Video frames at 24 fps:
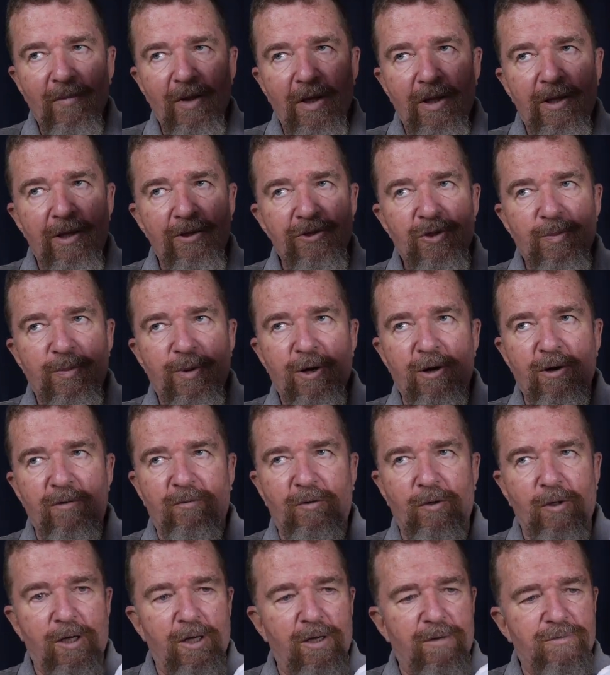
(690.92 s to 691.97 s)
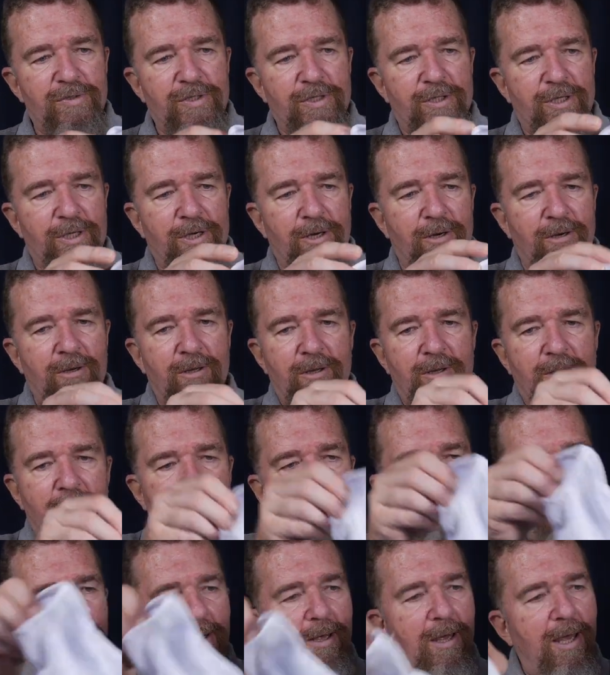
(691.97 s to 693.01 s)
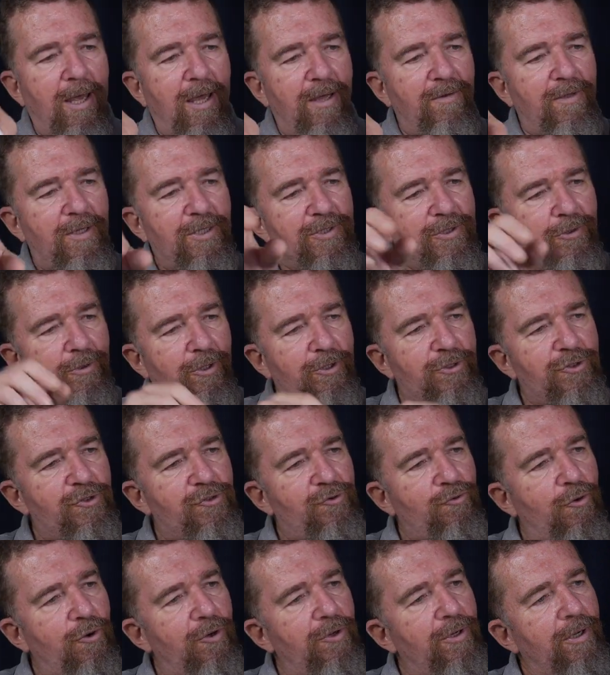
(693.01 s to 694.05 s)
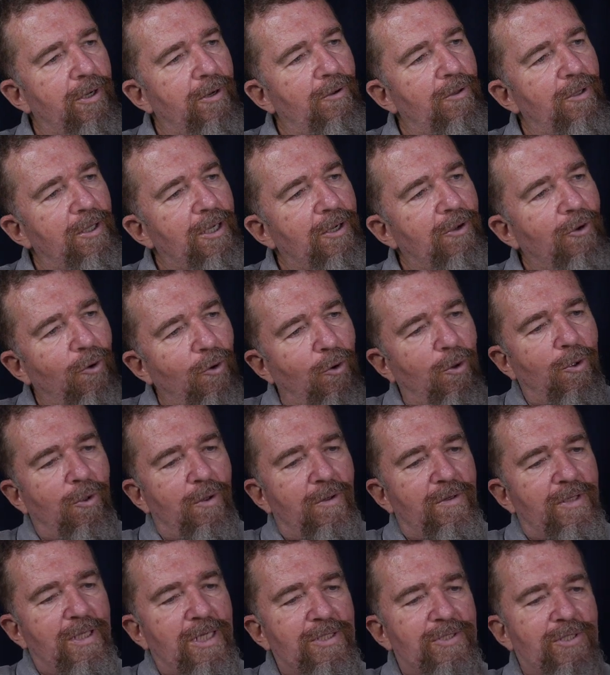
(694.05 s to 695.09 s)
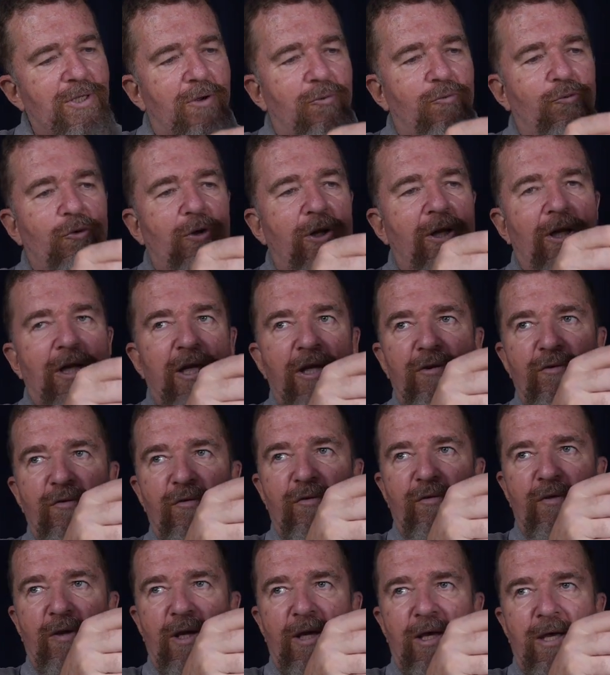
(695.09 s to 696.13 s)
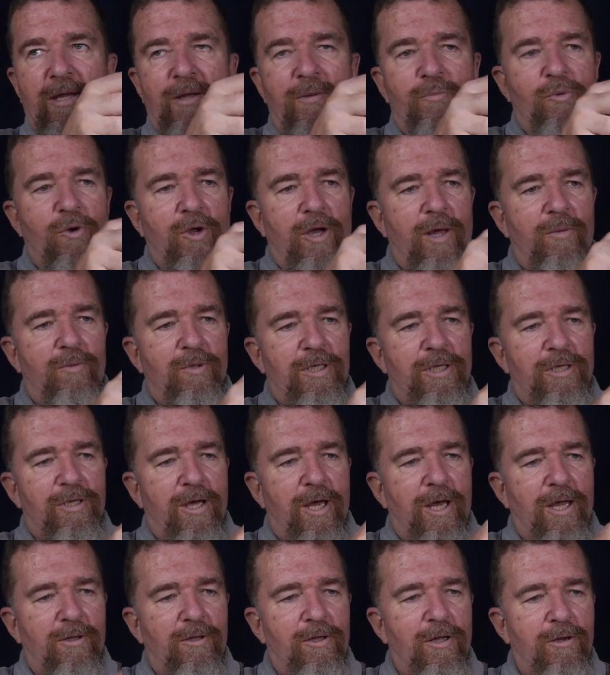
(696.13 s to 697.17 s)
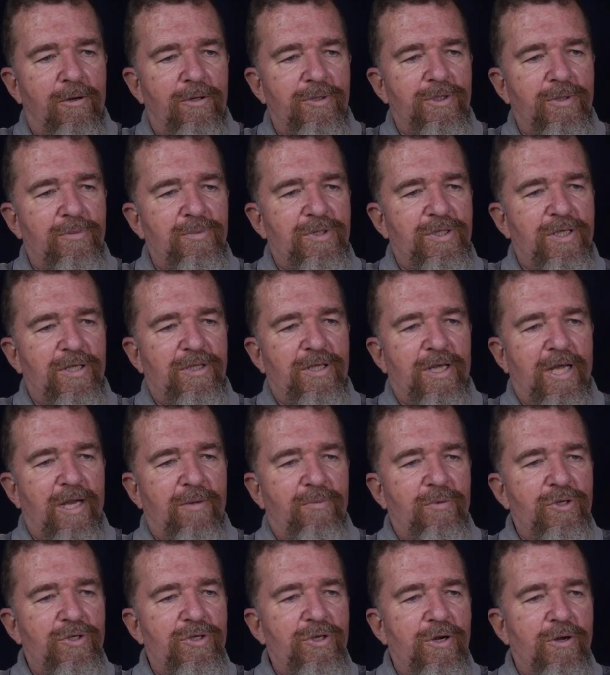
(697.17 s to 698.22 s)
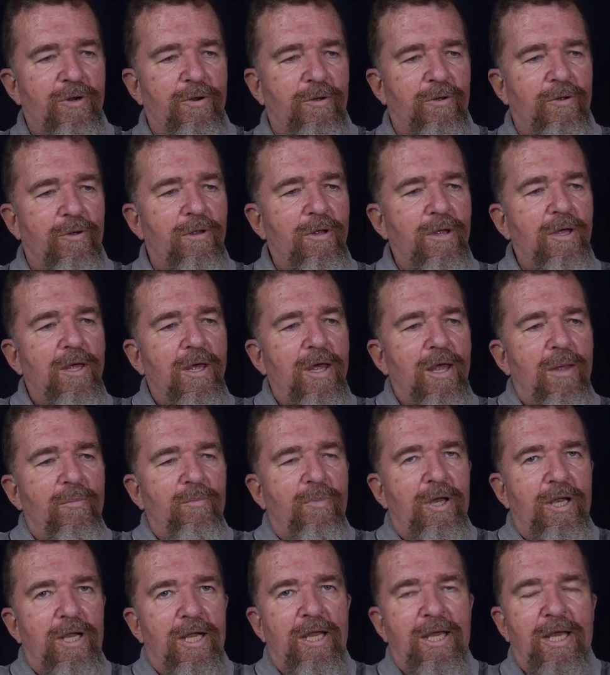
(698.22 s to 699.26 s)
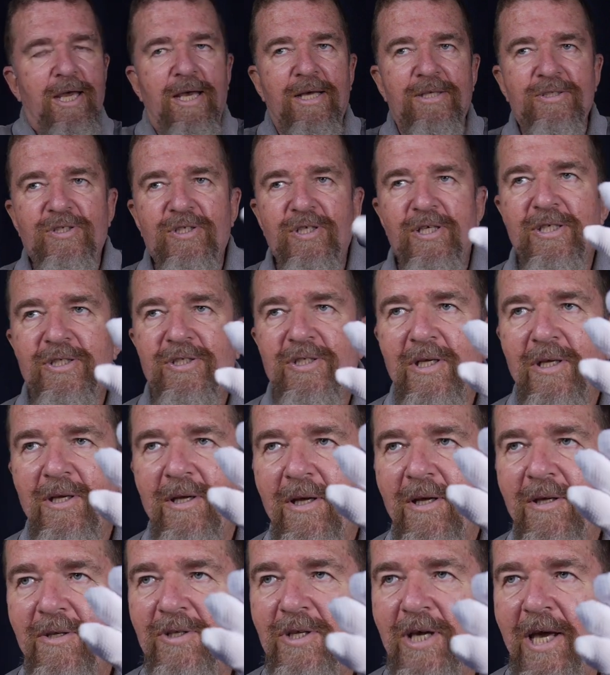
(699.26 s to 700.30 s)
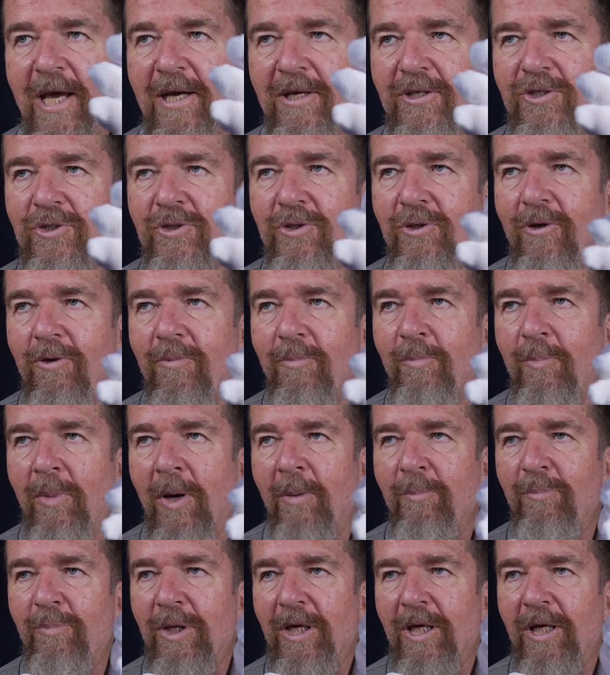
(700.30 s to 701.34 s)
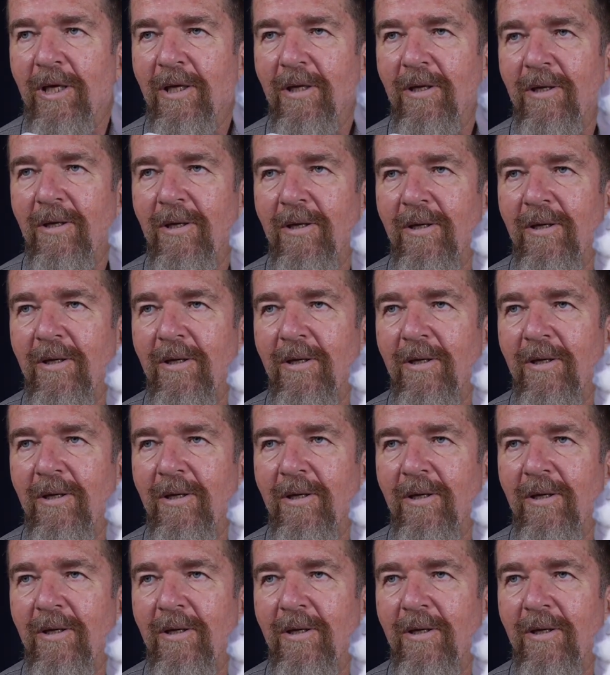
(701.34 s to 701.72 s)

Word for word: there's a pair of gloves in here. And these are extraordinarily cool. These are really thin, probably nylon or some synthetic material, but it has this textured, bumpy